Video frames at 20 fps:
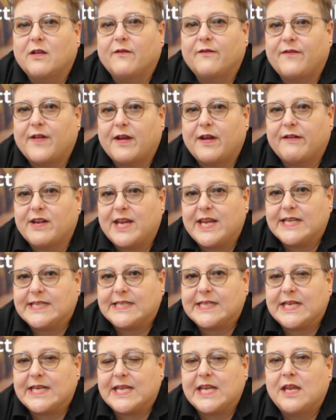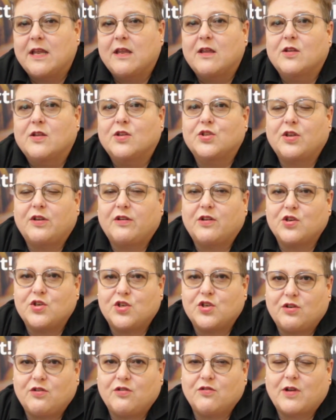very easily, so you can
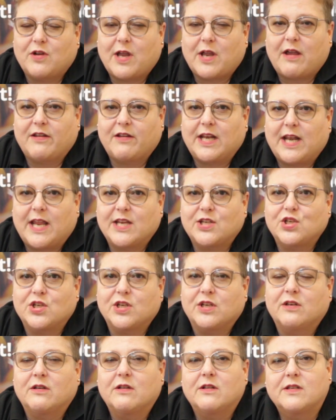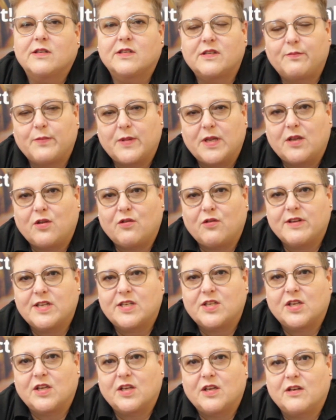do your calculation, submit your
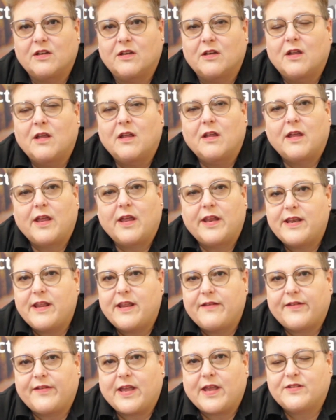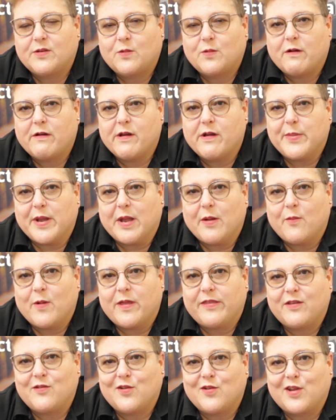return, and never have to worry about
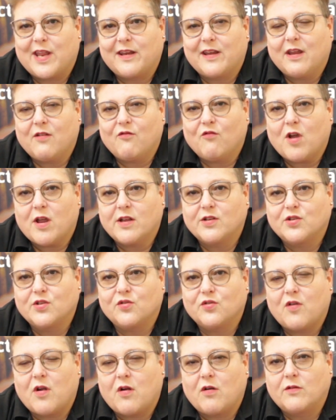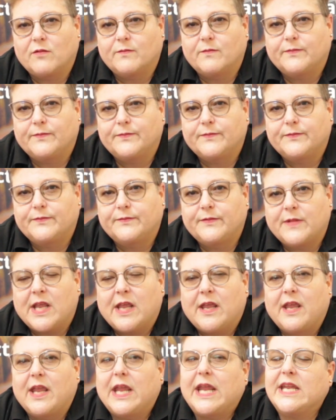whether you're getting it right or wrong.
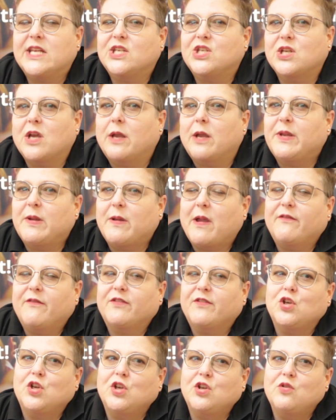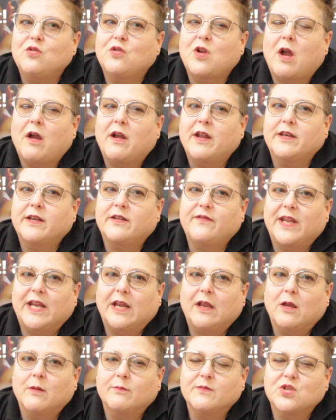Each time you have a new kind of
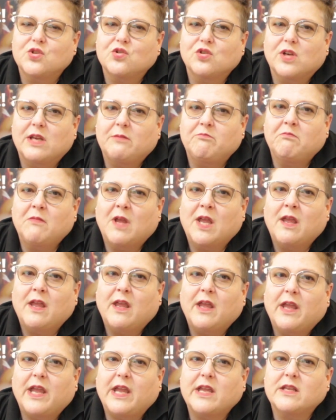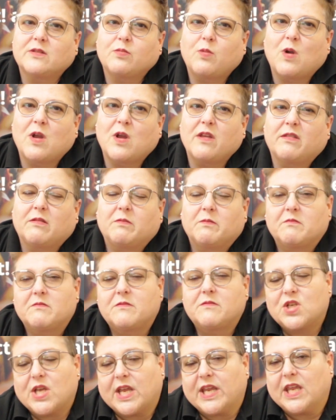income stream, it's worth
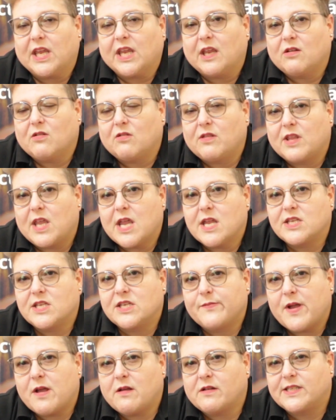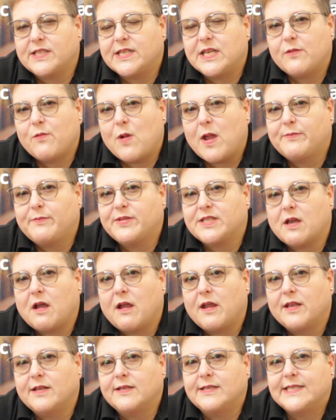checking in on the HMRC
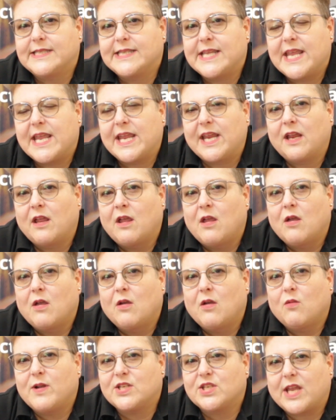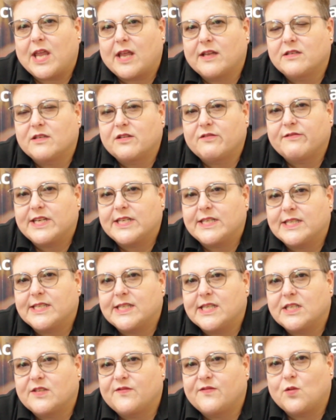website and seeing which category does
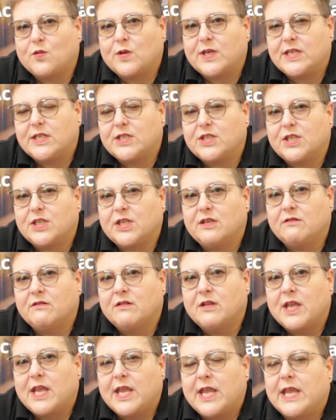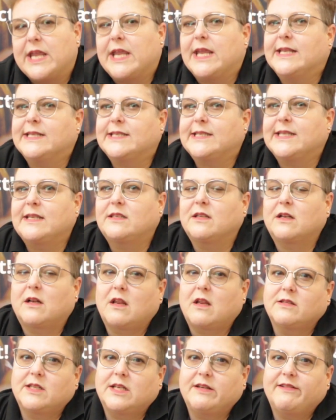this fall into. Is it a
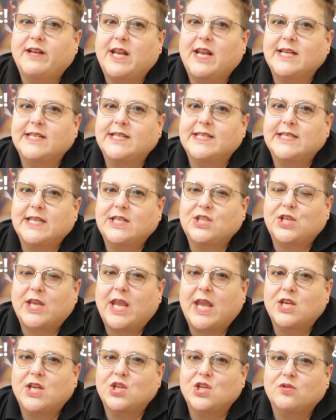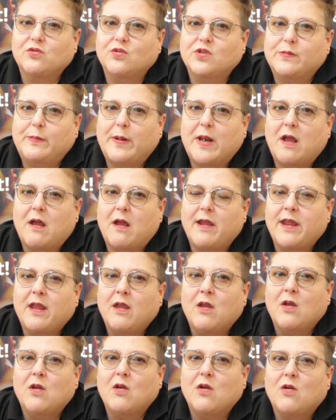closely related educational supply
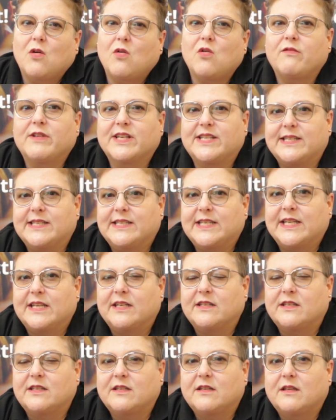or isn't it?